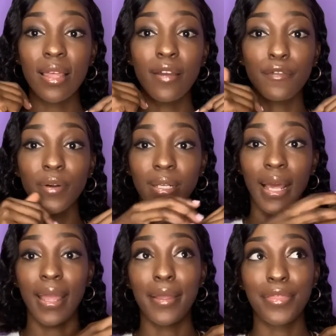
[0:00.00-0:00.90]
for
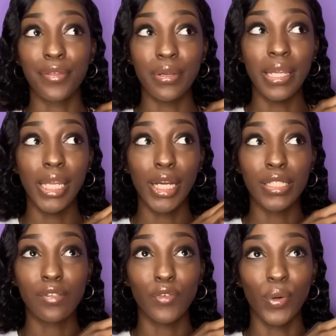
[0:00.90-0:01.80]
like 3 years,
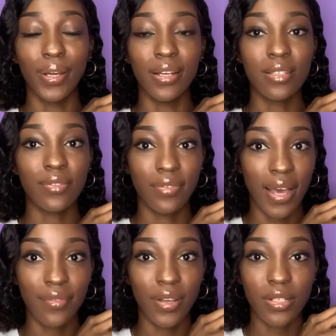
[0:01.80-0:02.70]
4 years,
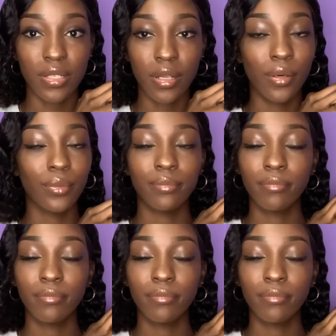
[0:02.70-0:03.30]
5 years now.